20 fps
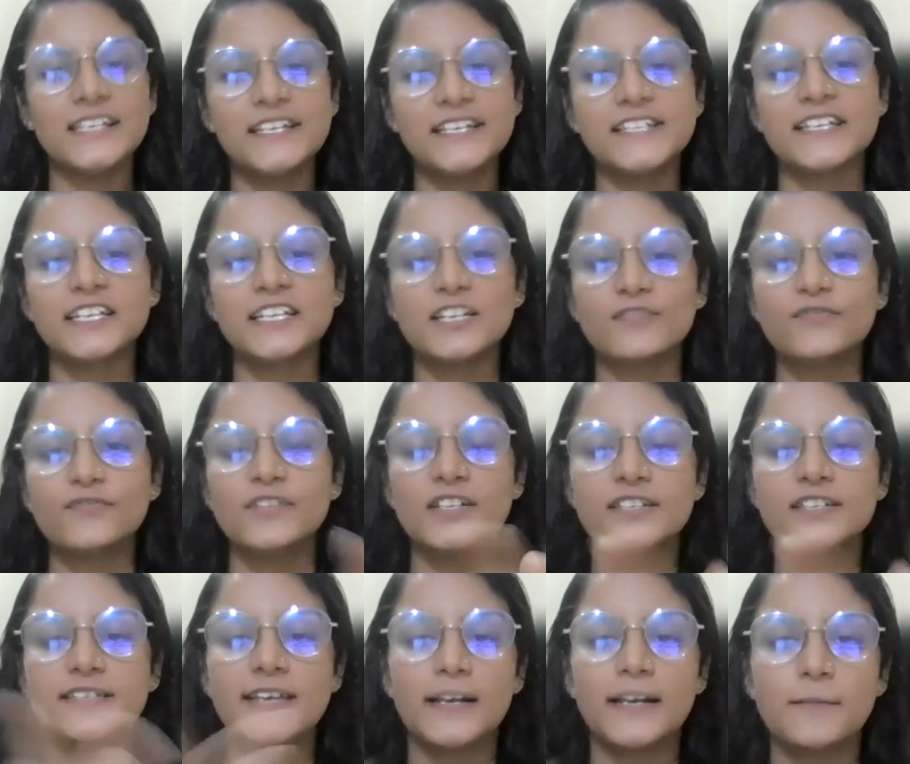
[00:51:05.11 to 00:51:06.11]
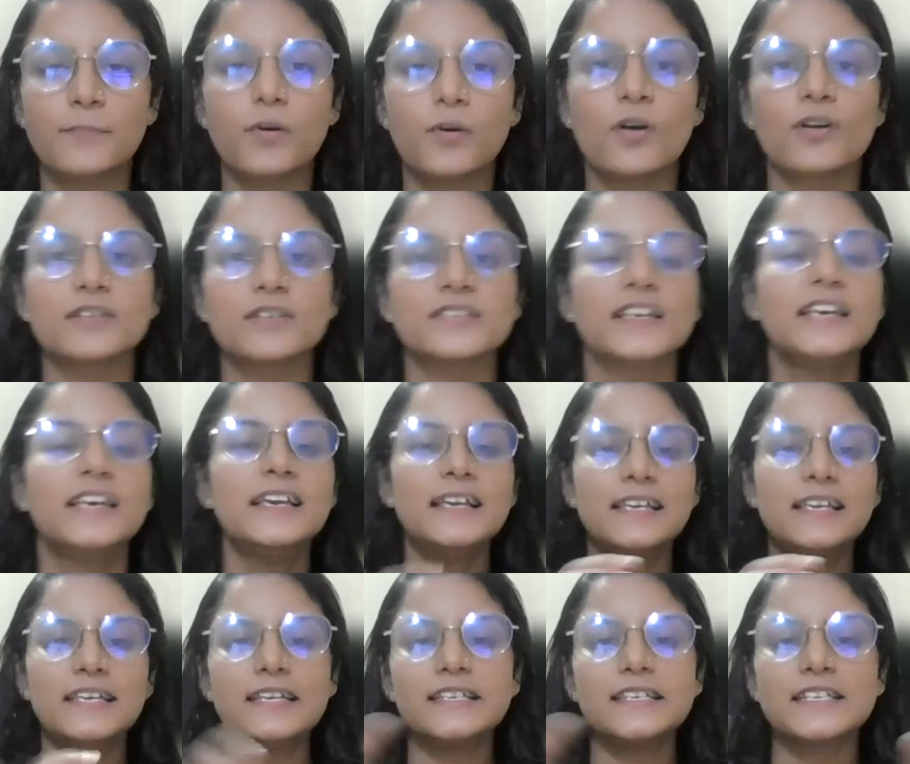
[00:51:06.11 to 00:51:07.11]
each and every checkbox,
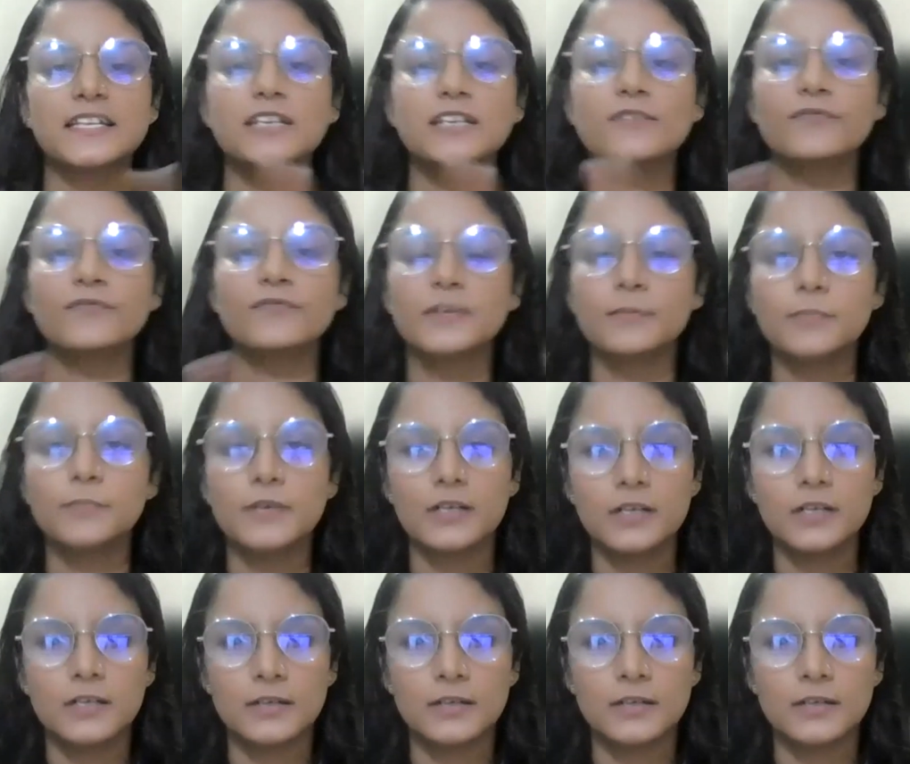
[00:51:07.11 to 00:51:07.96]
each and every